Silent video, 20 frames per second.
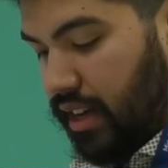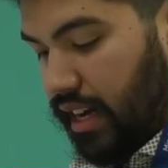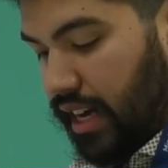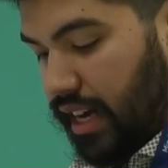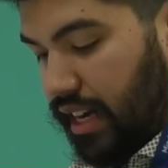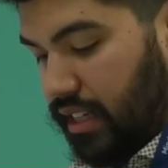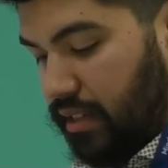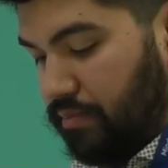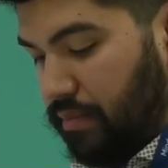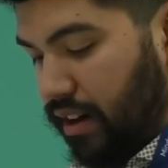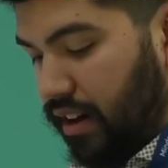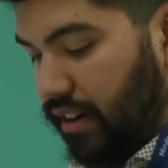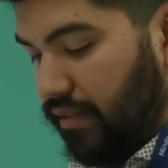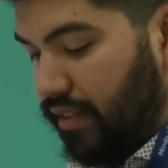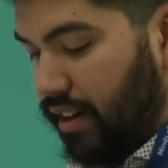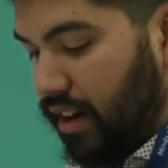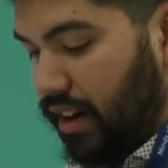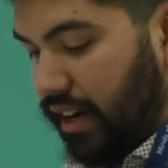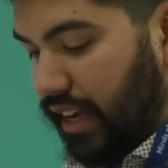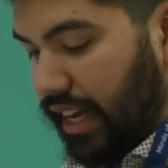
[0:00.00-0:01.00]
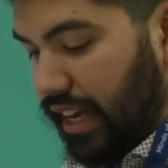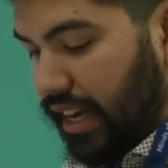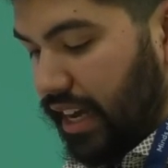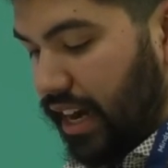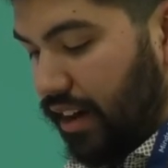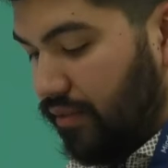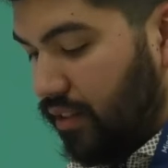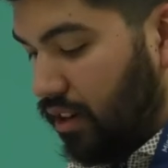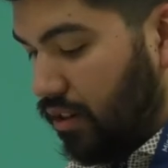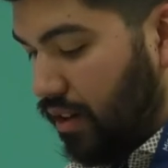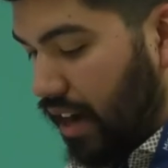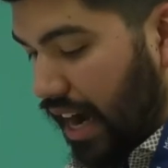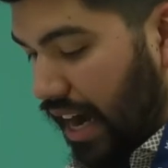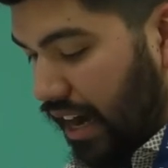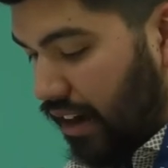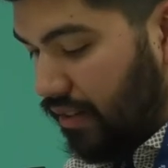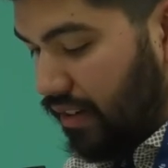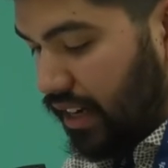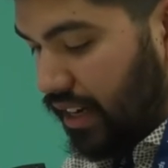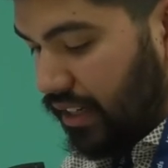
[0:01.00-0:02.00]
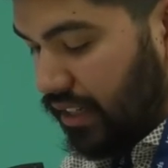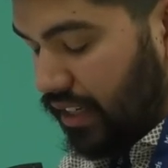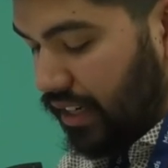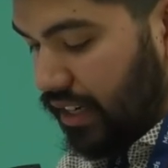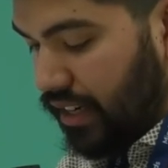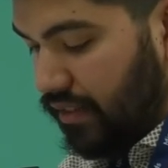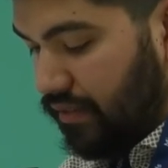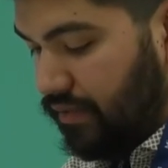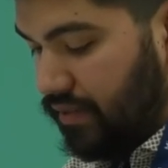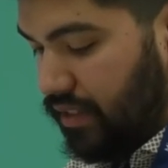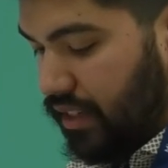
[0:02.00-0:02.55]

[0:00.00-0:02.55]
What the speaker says: As part of our Get Covered Ohio initiative,